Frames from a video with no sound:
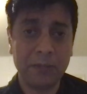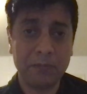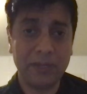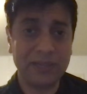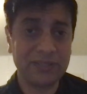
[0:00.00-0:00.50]

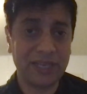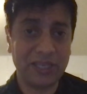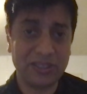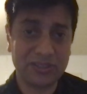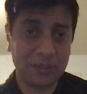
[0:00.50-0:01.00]
piazza
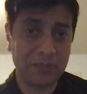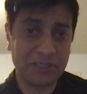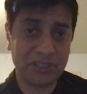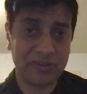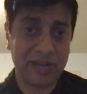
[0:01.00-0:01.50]
is a
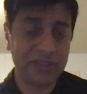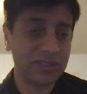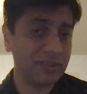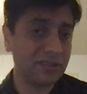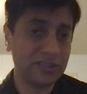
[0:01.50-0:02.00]
must
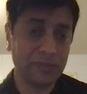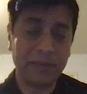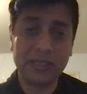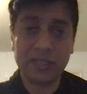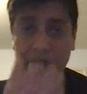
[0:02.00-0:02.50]
attraction. There's a
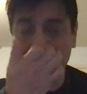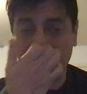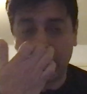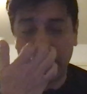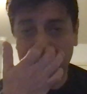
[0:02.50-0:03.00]
bell tower. We
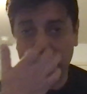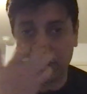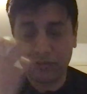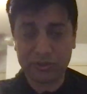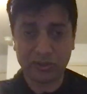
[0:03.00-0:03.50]
climbed
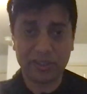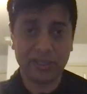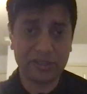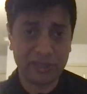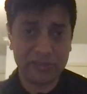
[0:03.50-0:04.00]
there. We saw the
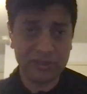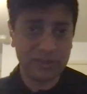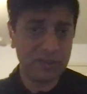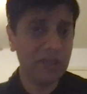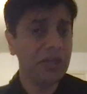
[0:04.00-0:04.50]
cathedral.